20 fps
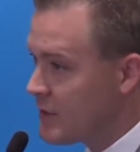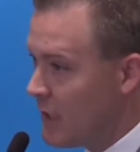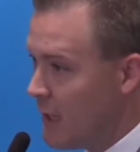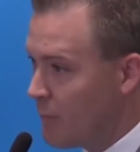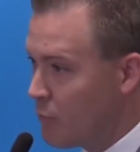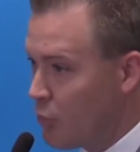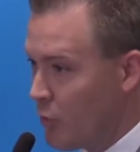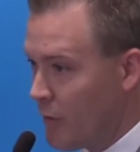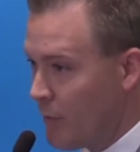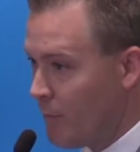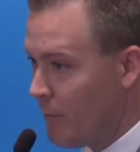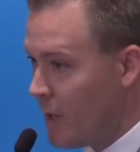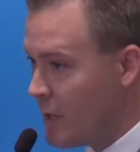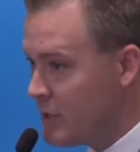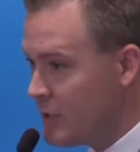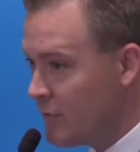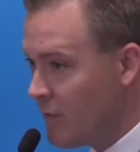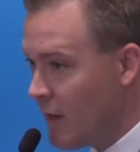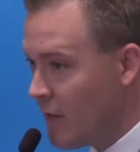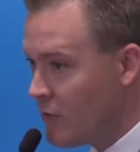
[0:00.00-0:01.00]
lumped with a bunch
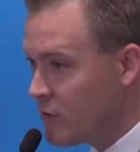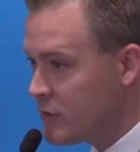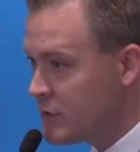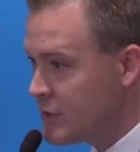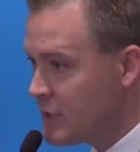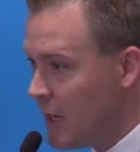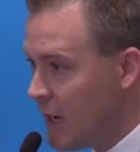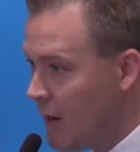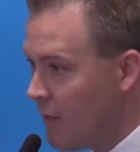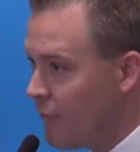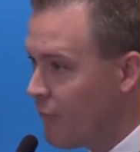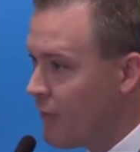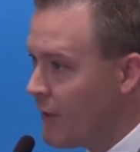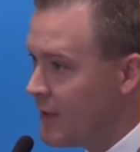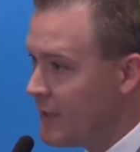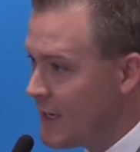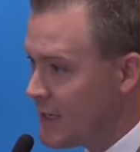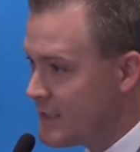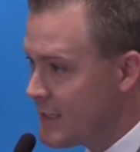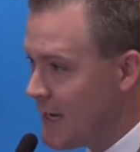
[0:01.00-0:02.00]
of other stuff that
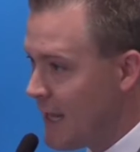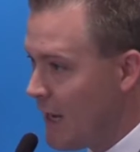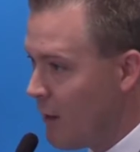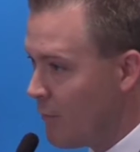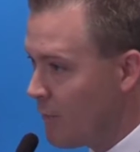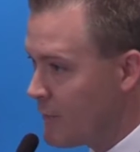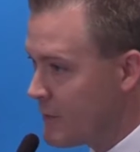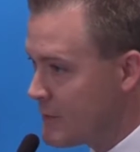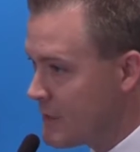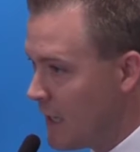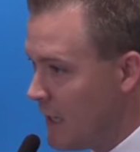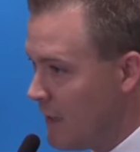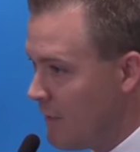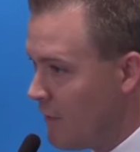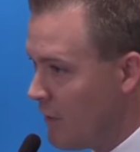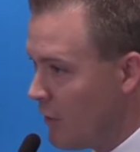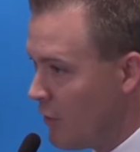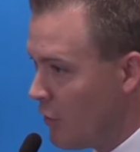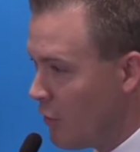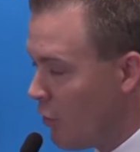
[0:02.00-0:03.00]
doesn't help the state of
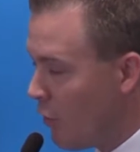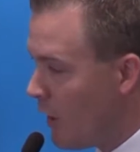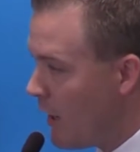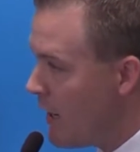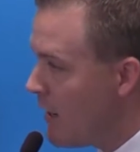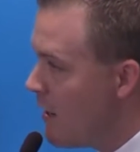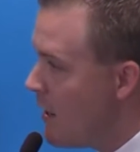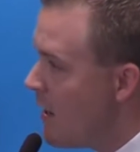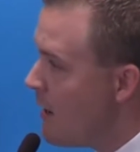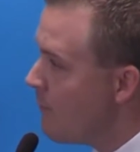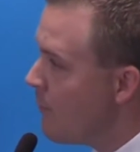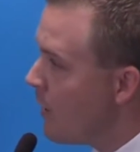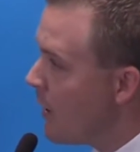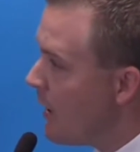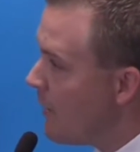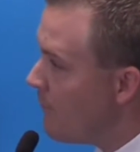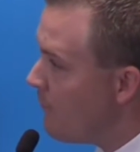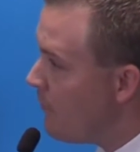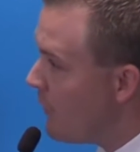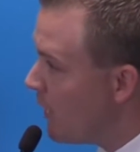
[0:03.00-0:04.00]
Illinois, but a
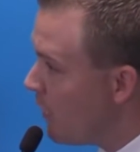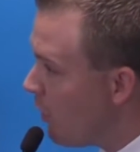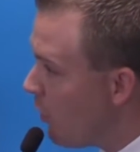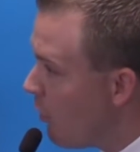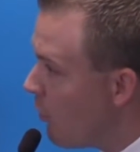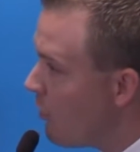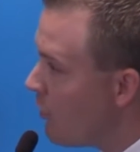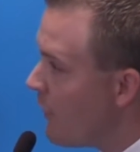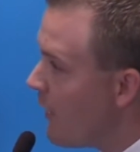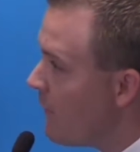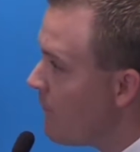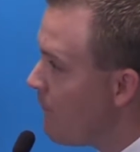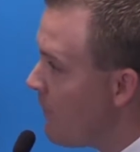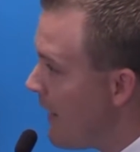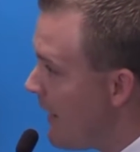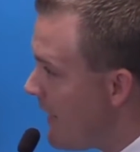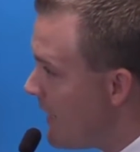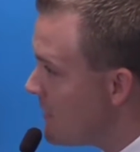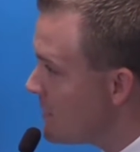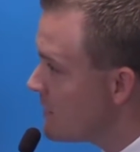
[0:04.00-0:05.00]
bill that
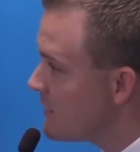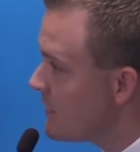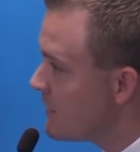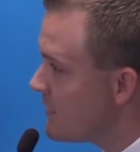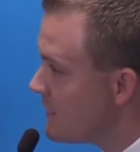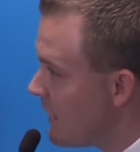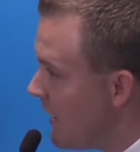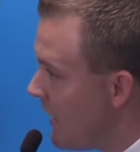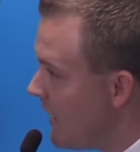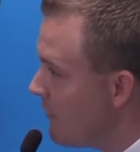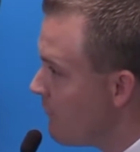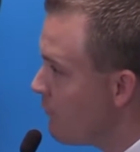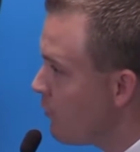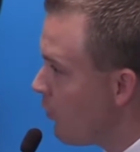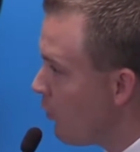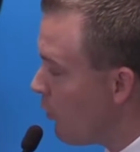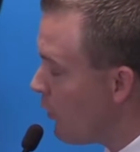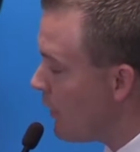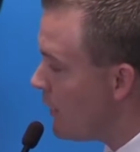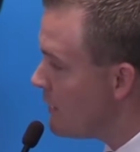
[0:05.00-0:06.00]
pays the state
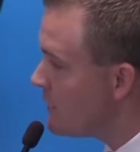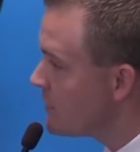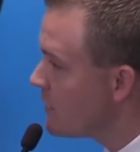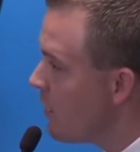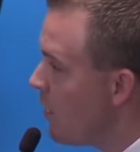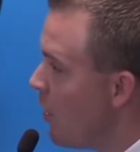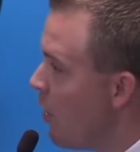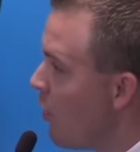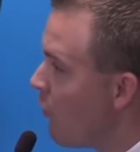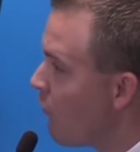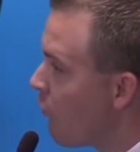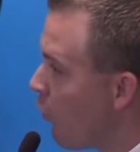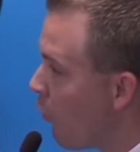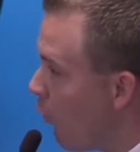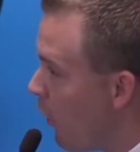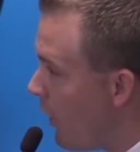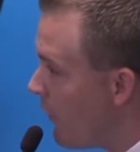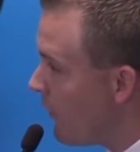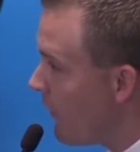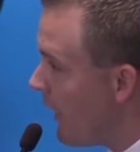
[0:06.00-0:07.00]
employees for
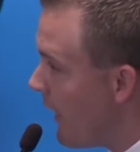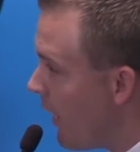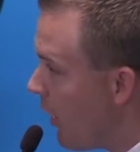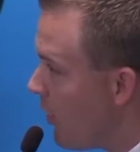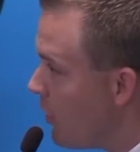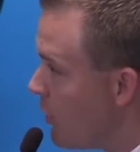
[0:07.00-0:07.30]
what they are